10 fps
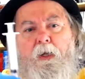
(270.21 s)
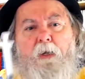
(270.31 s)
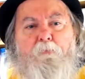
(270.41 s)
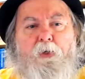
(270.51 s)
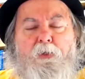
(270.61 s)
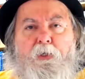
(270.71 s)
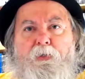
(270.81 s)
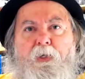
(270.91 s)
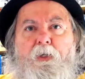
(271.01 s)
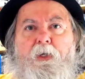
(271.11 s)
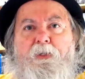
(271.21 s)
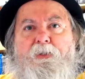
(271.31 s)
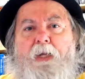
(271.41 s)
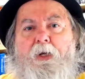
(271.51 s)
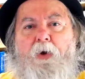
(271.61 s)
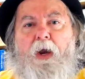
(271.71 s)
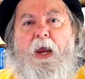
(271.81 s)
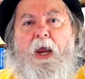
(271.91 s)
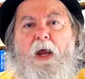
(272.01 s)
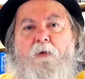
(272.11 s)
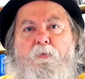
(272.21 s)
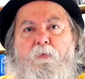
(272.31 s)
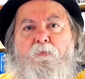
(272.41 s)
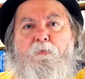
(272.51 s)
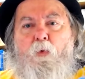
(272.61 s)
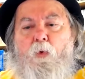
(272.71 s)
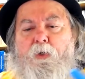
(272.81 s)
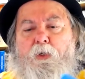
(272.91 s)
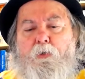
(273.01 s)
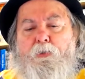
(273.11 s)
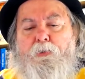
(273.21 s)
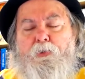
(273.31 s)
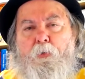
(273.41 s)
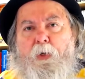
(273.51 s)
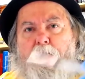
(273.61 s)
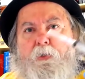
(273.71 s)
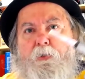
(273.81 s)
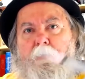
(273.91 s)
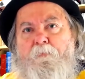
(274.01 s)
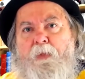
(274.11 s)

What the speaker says: and put this in the container I have for used syringes.